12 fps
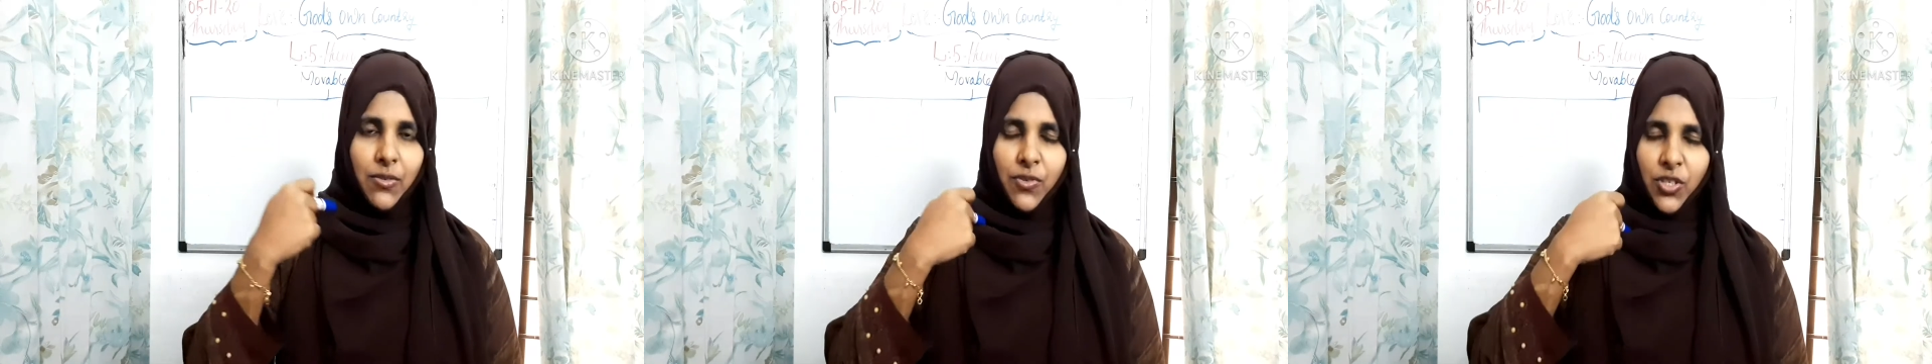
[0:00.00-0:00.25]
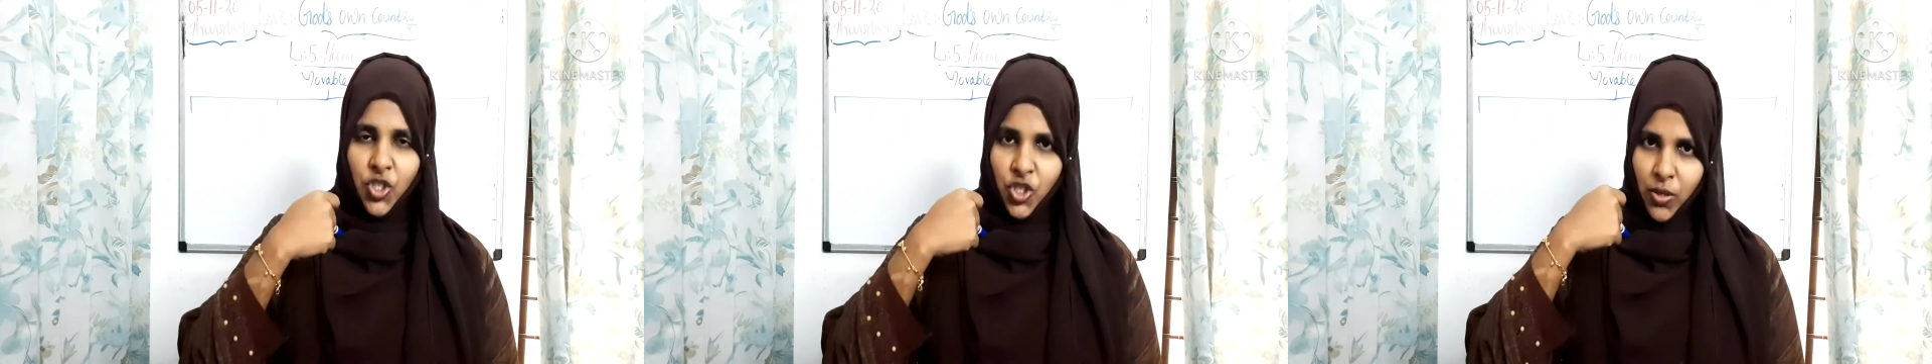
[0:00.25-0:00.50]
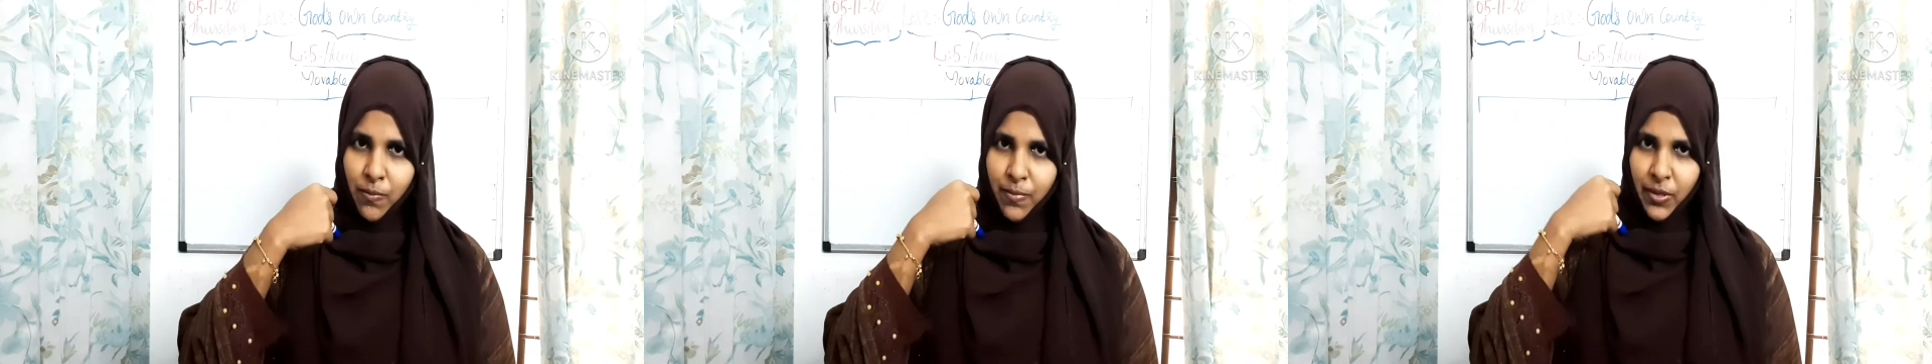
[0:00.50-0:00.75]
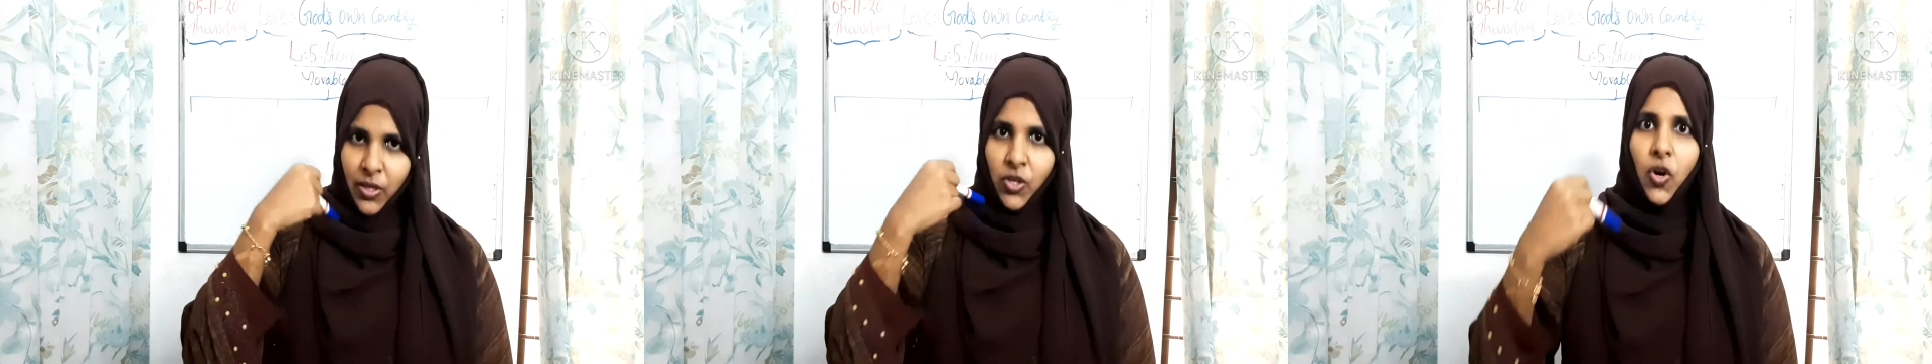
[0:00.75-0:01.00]

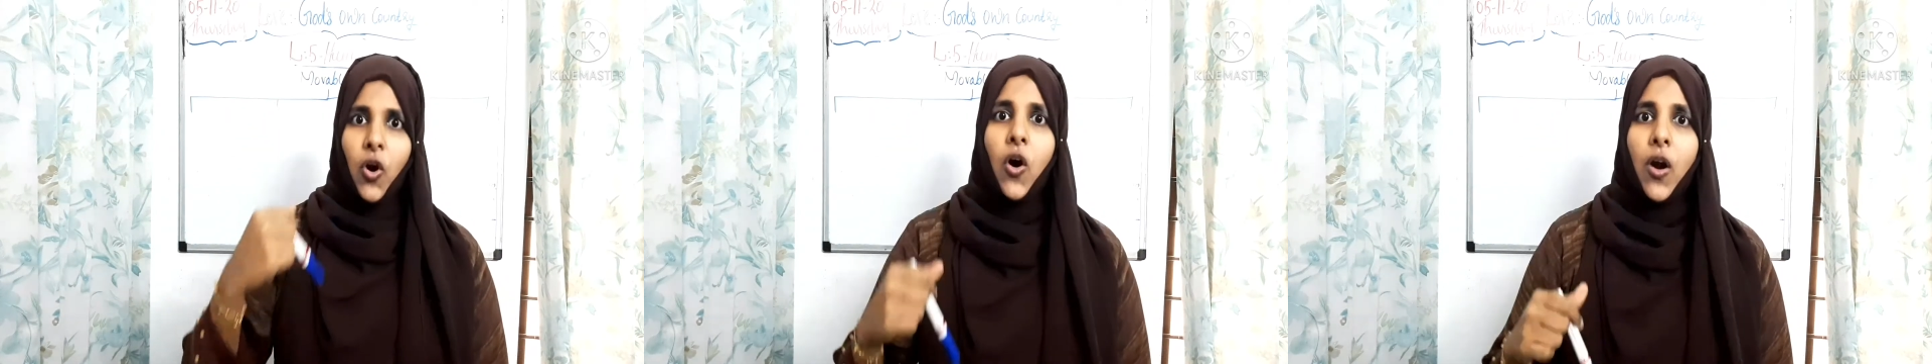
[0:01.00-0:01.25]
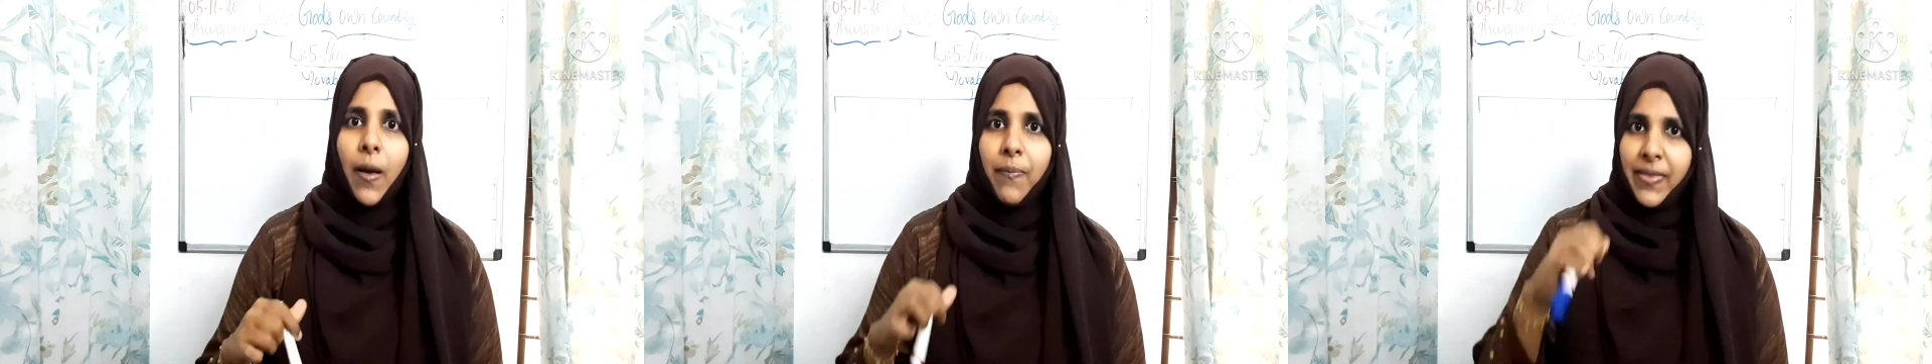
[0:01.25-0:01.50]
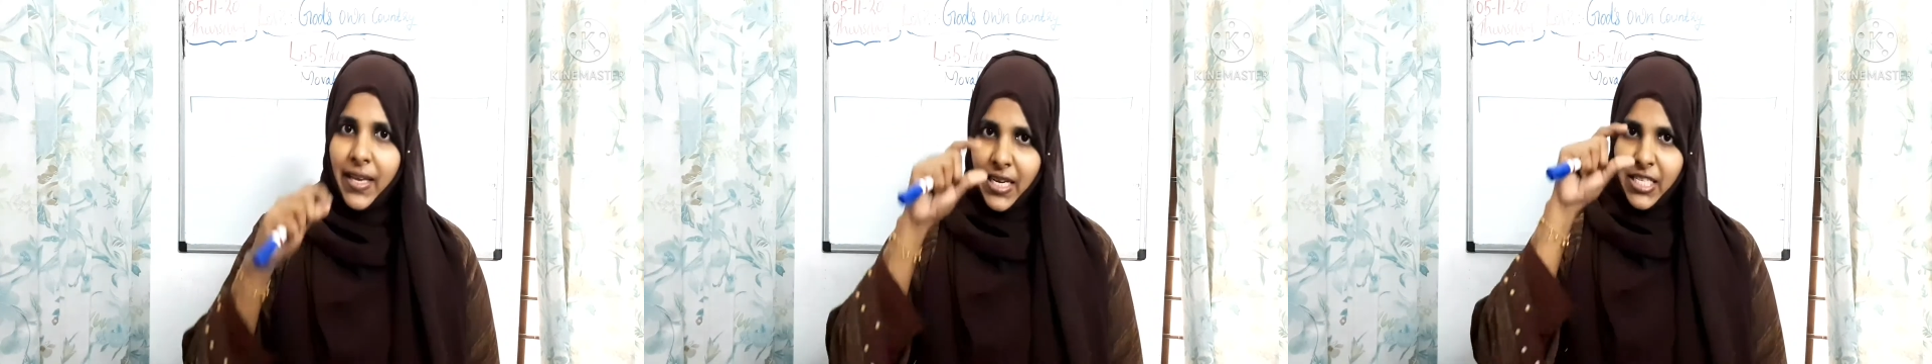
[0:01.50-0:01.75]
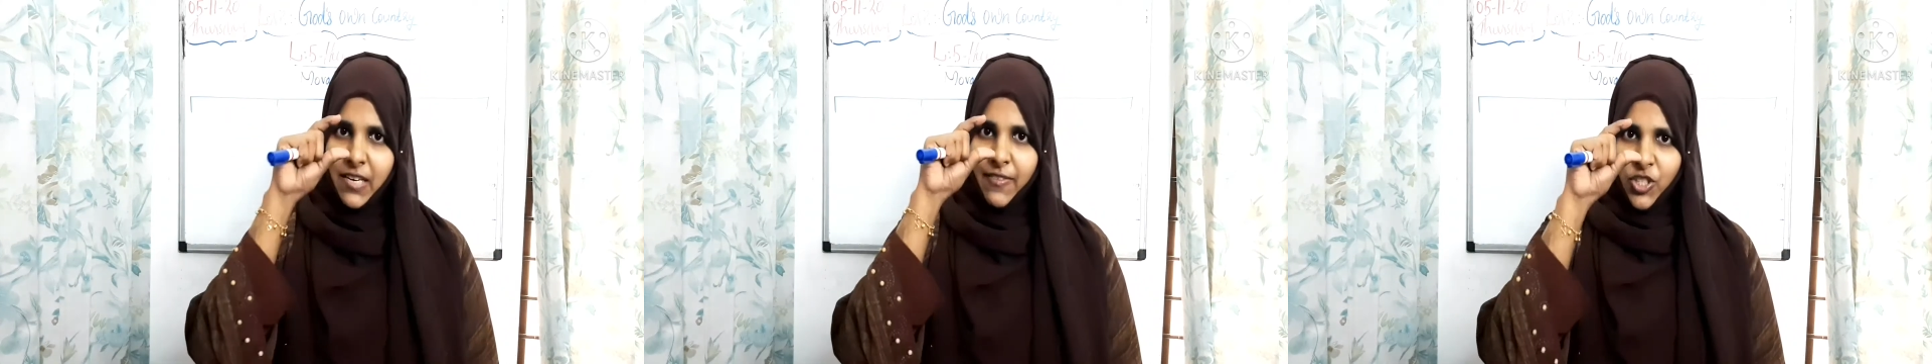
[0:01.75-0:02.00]
vertebral column, there
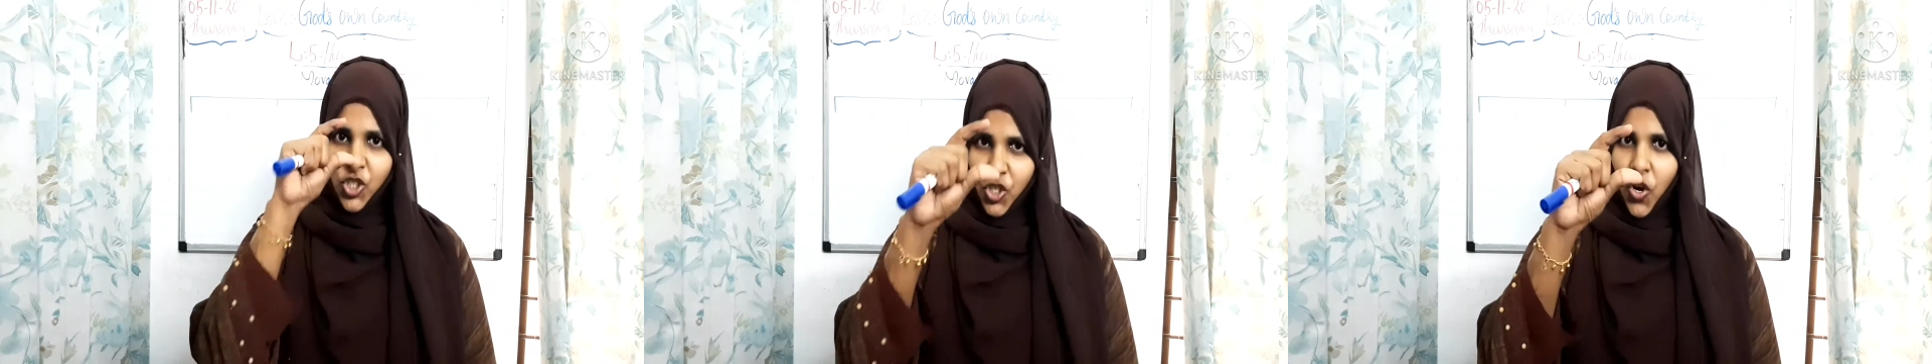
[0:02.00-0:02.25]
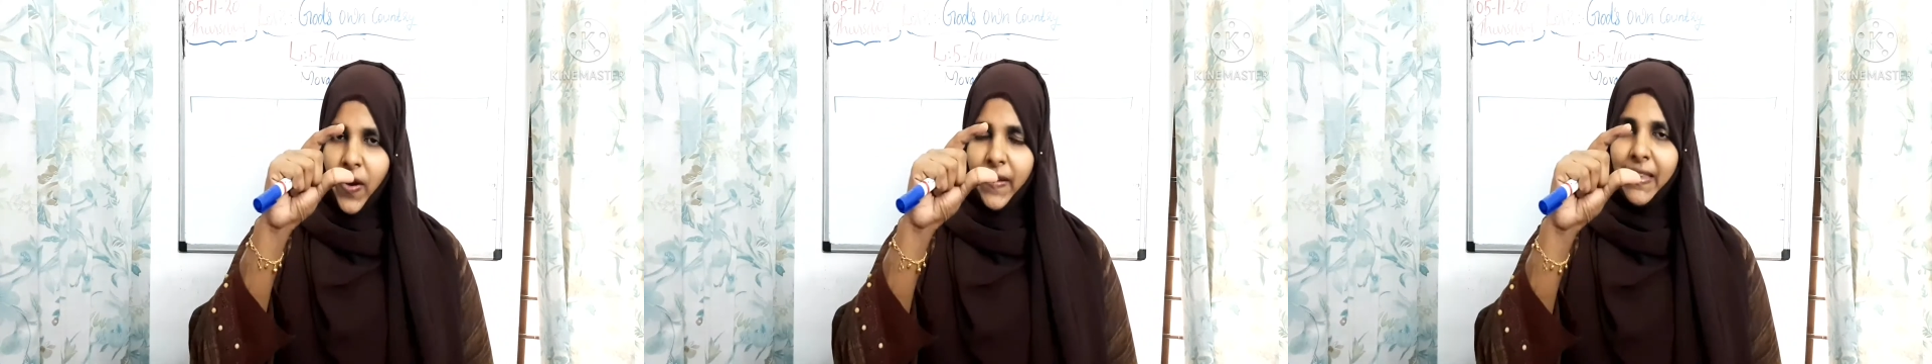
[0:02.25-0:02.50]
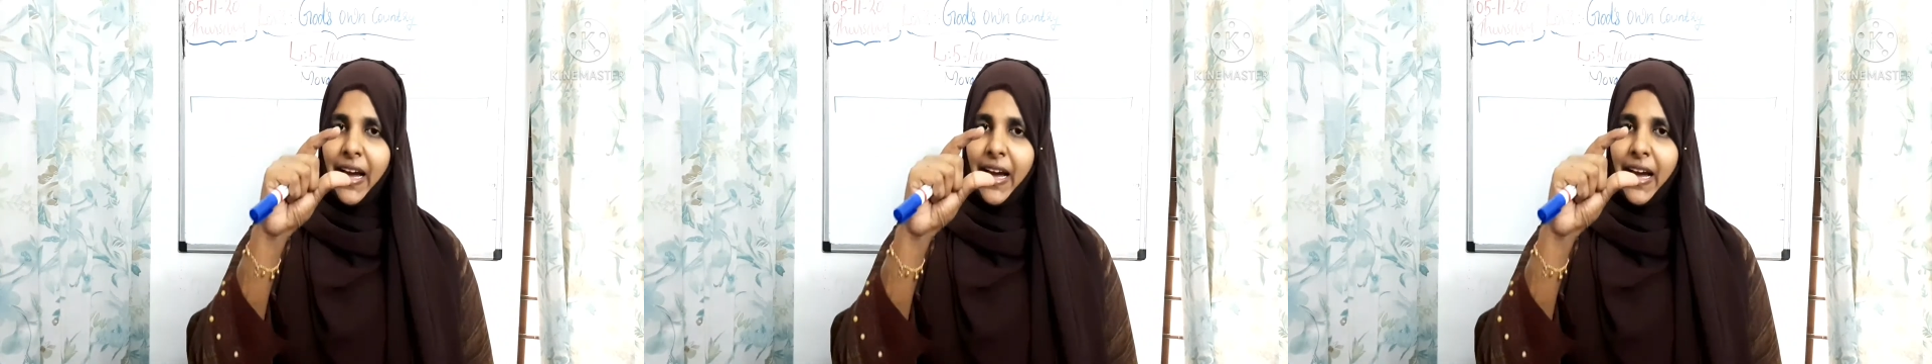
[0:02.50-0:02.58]
is a one joint.